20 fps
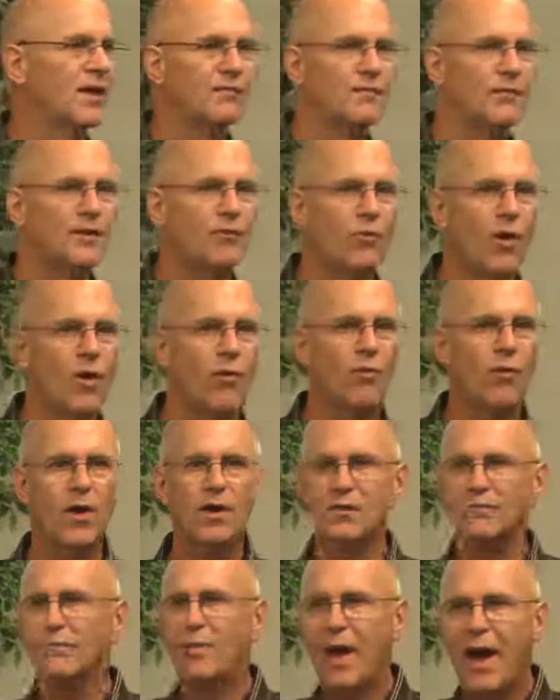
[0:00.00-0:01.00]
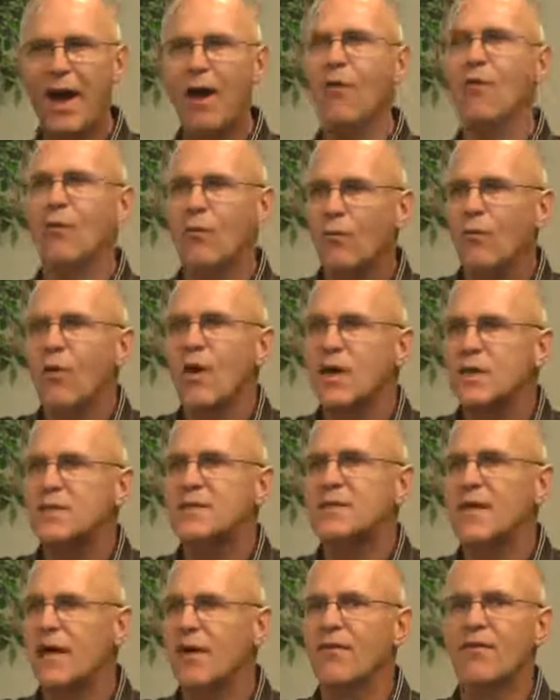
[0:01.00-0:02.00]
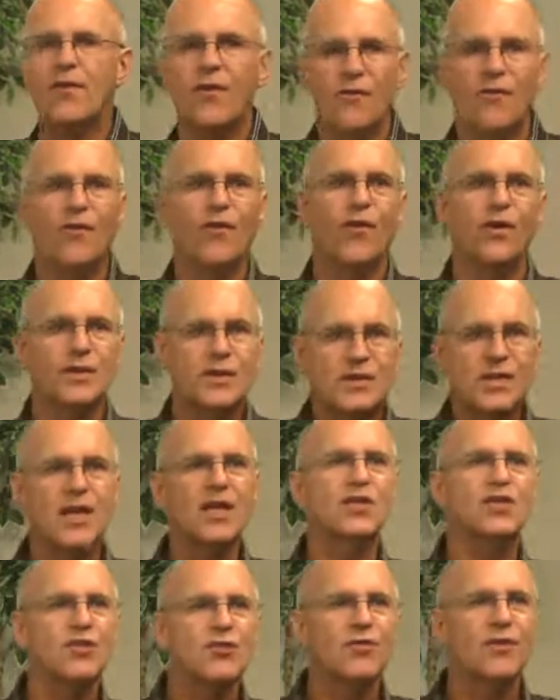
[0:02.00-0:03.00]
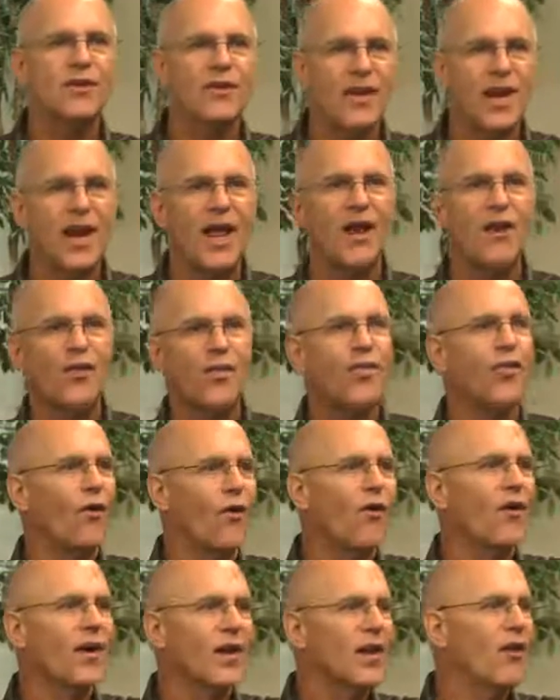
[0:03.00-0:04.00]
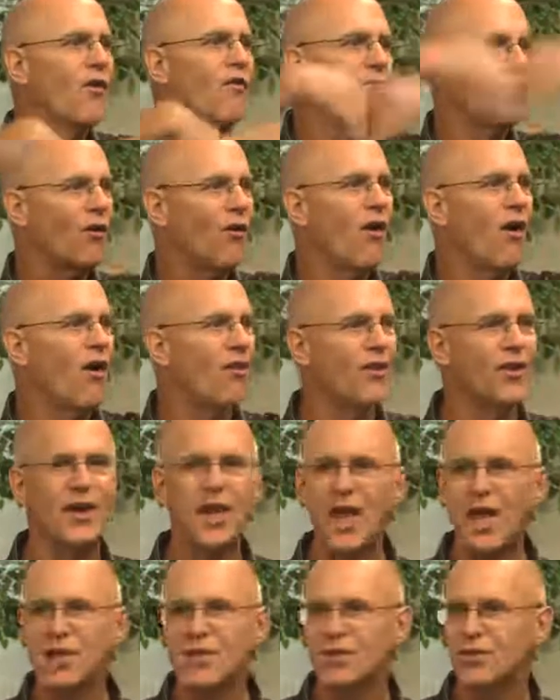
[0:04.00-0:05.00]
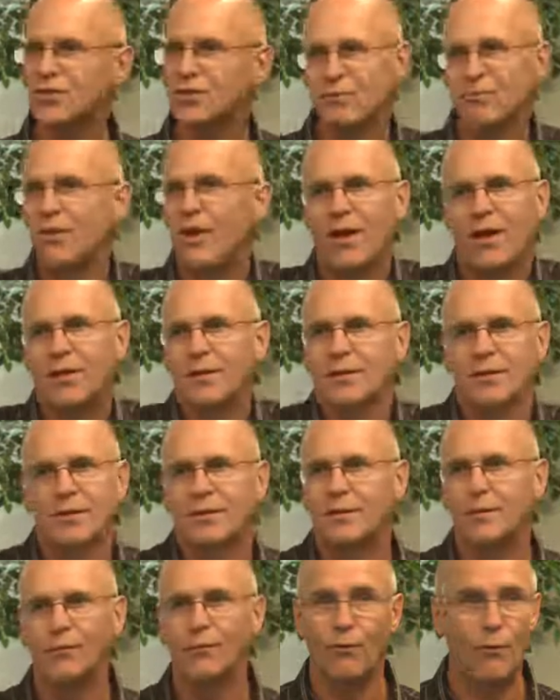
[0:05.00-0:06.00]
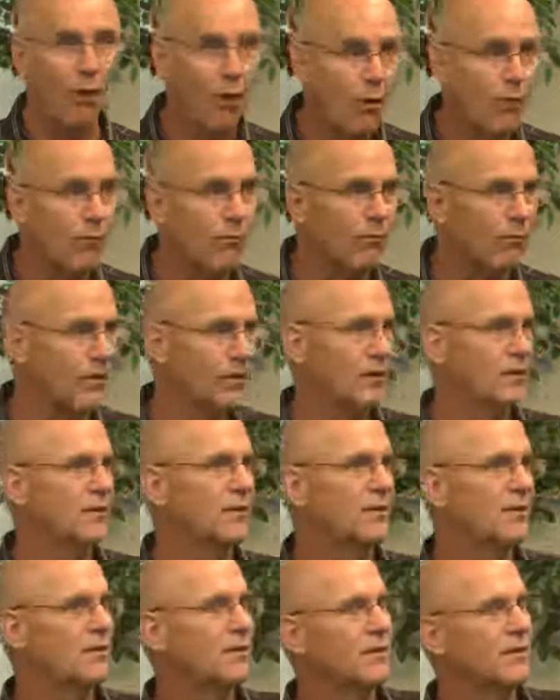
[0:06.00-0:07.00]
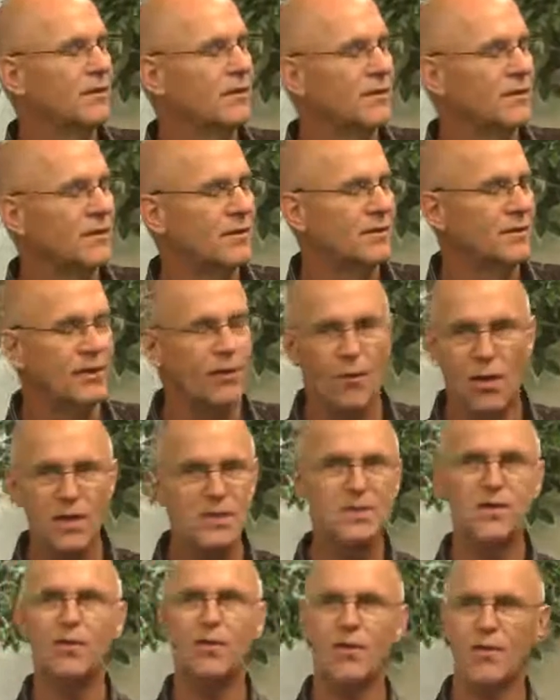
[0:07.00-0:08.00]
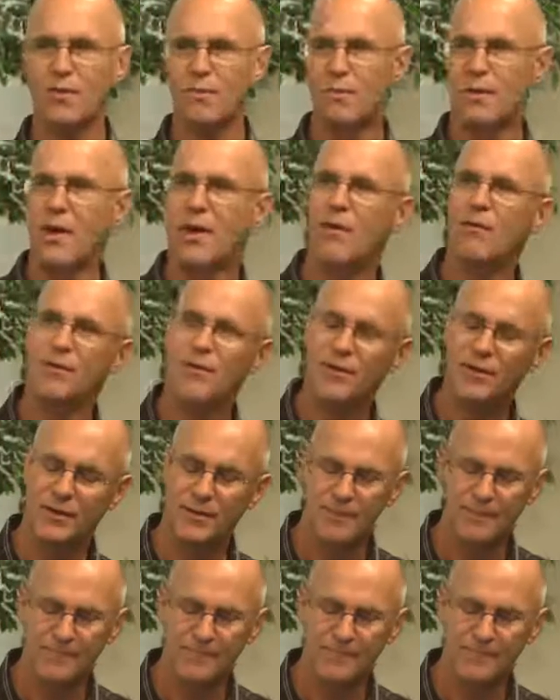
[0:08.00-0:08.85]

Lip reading: I mean, what power was there in the first century that had authority over all the nations? Well, Rome. There was no other power.